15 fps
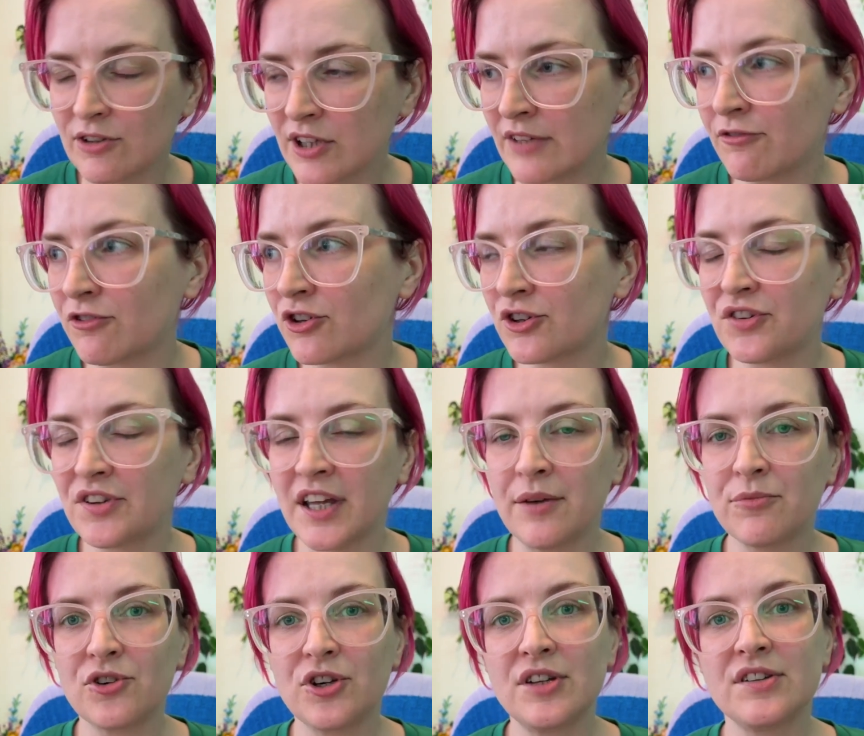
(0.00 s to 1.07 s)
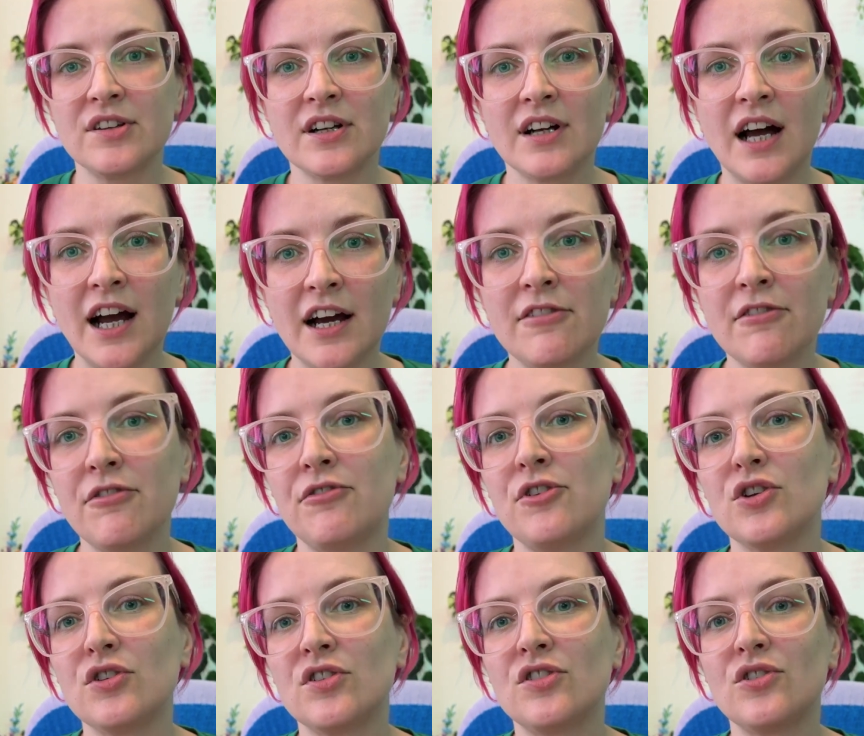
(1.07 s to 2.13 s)
for the same reason I
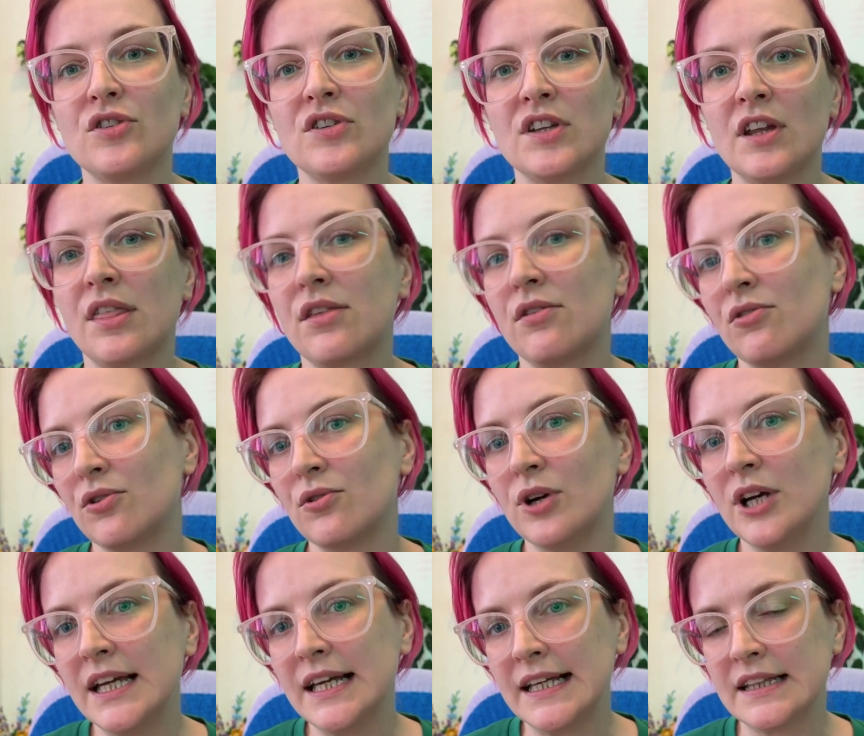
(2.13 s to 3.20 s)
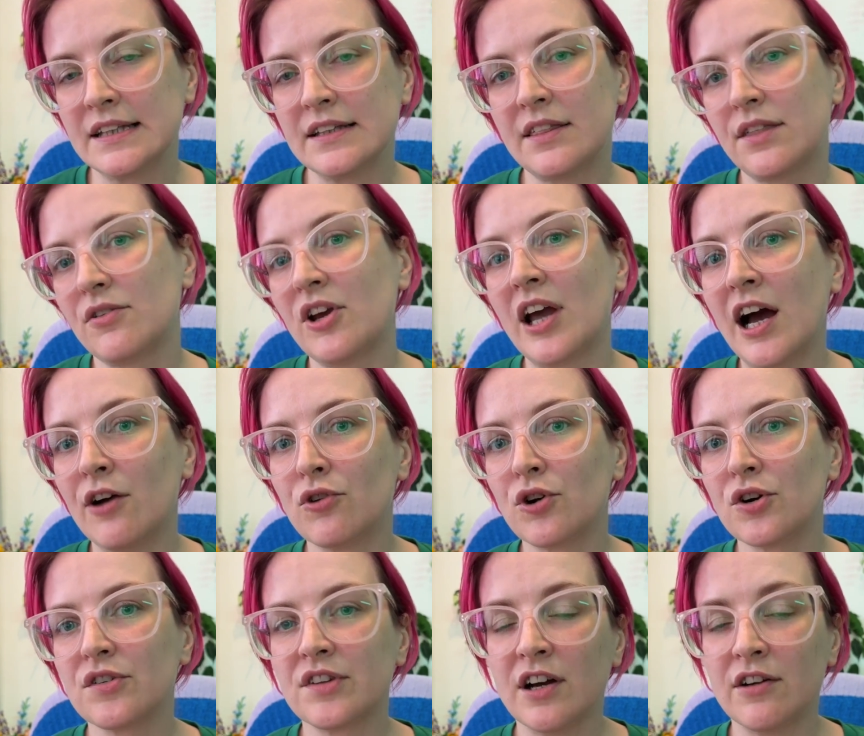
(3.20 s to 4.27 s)
refuse to sit through the 3
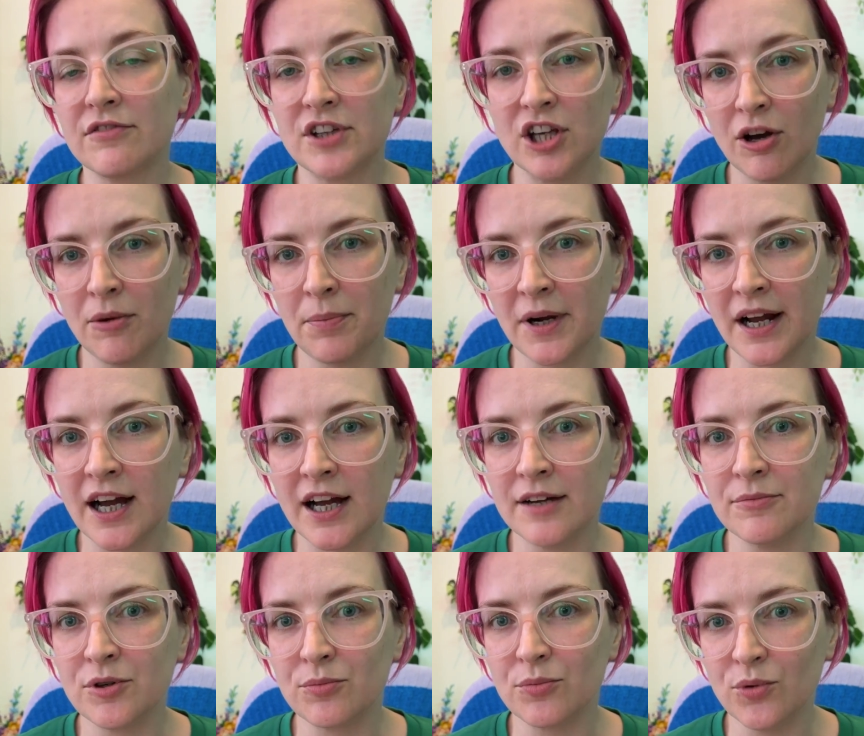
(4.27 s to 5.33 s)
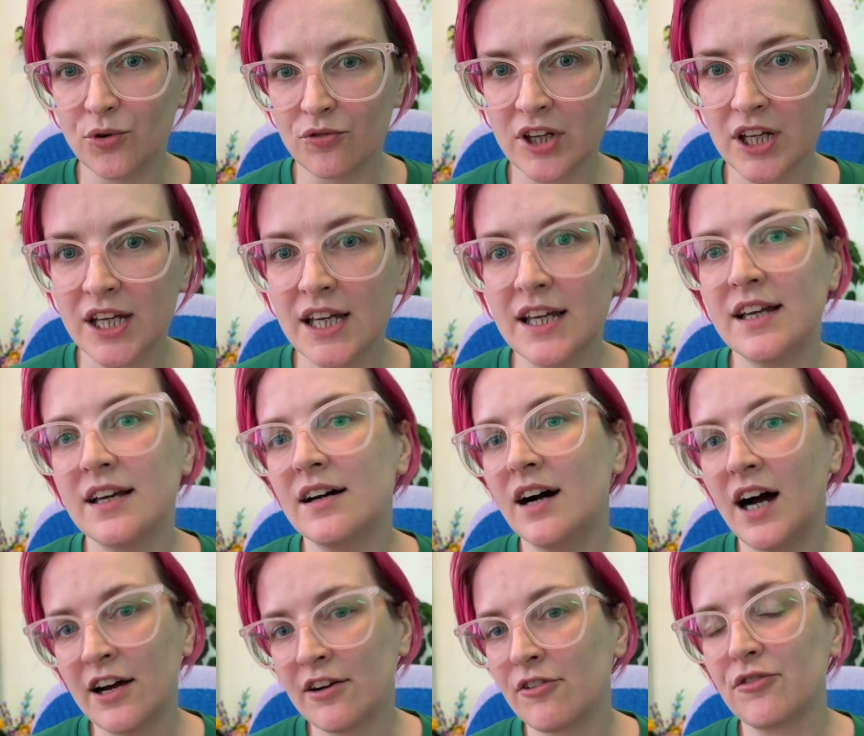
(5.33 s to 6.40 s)
hours of the Oppenheimer movie.
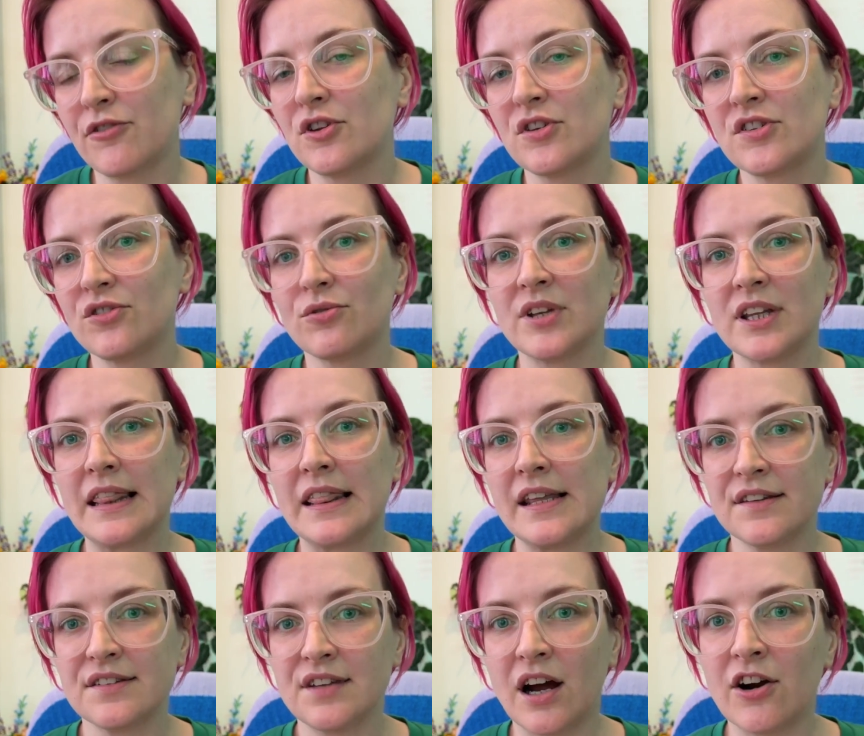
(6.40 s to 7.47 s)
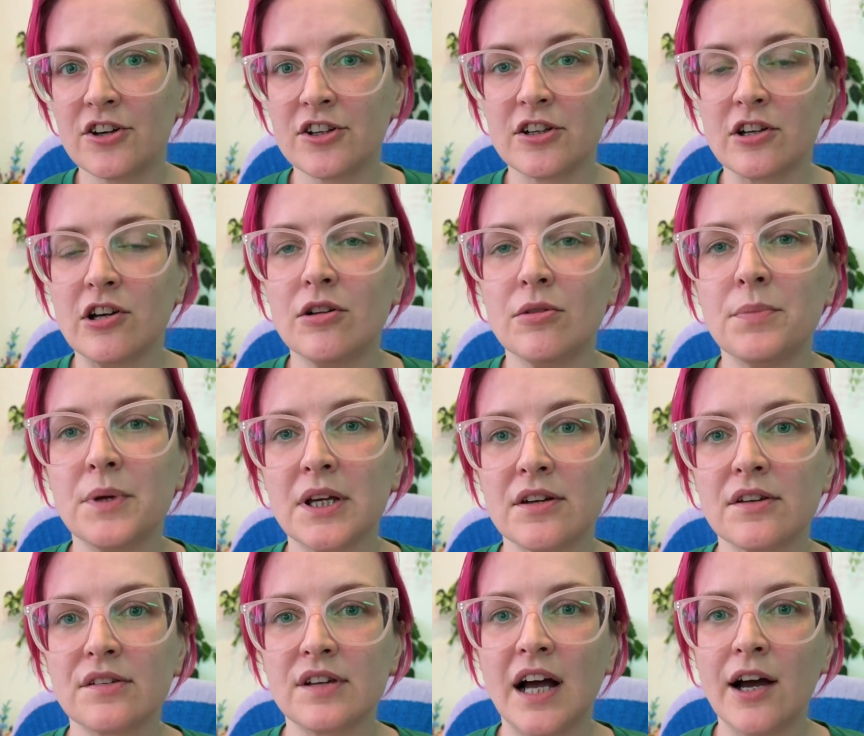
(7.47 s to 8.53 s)
I refuse to read this article
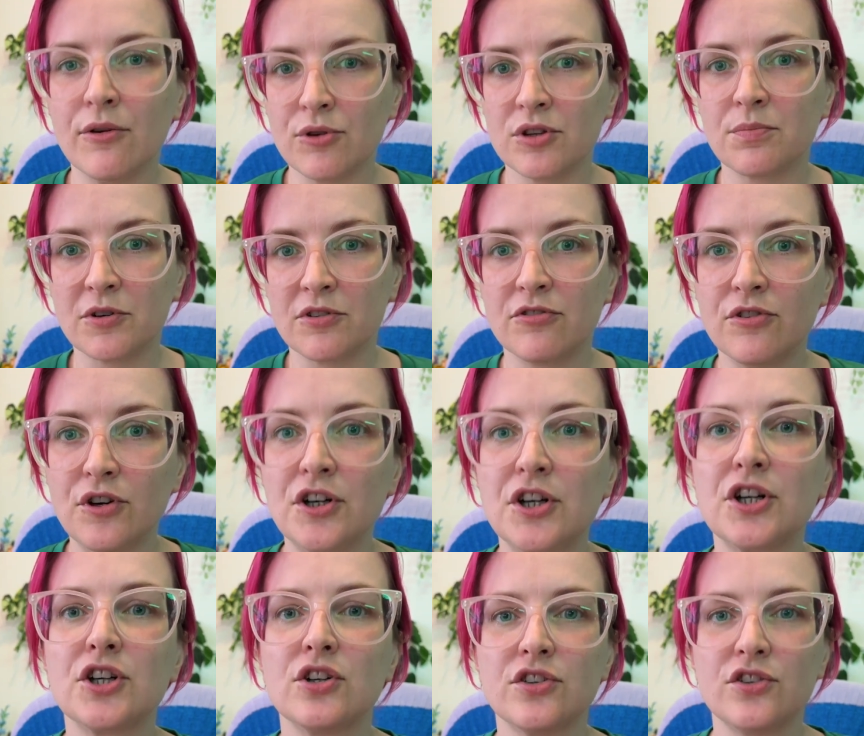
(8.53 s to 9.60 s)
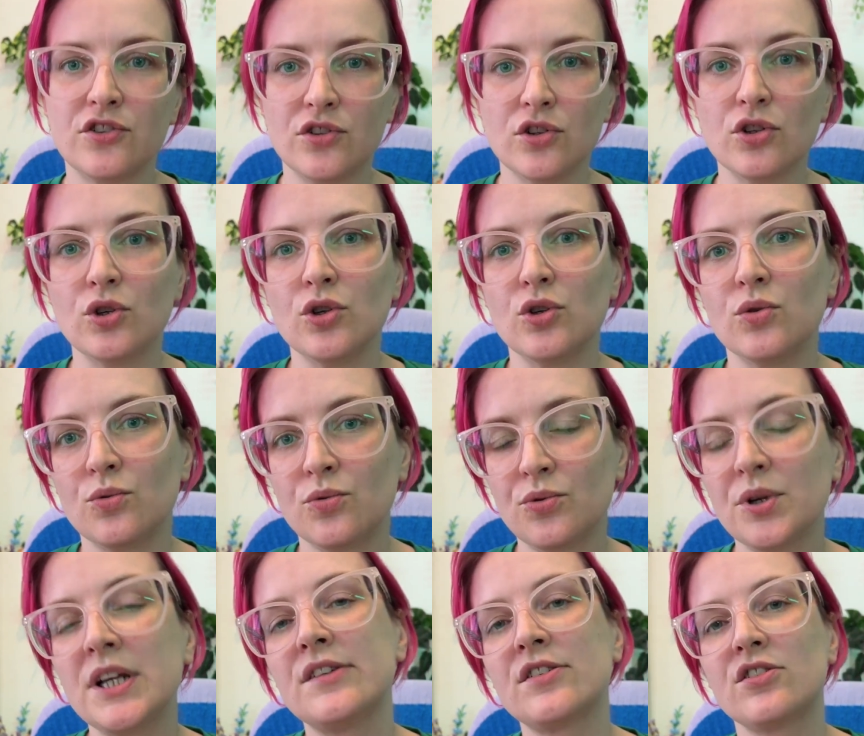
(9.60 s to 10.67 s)
because I would prefer to
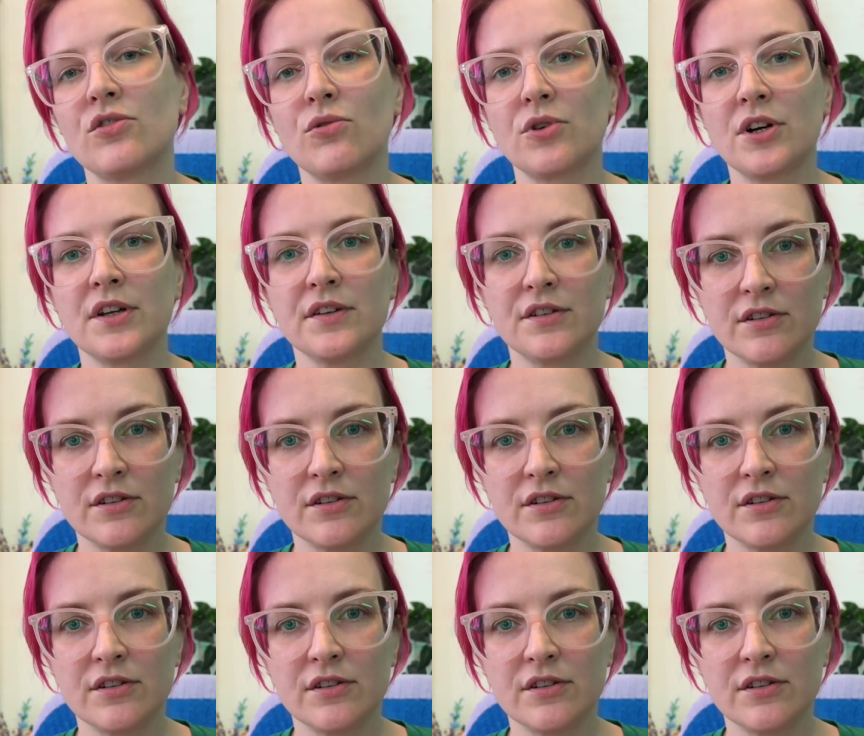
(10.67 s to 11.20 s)
read stories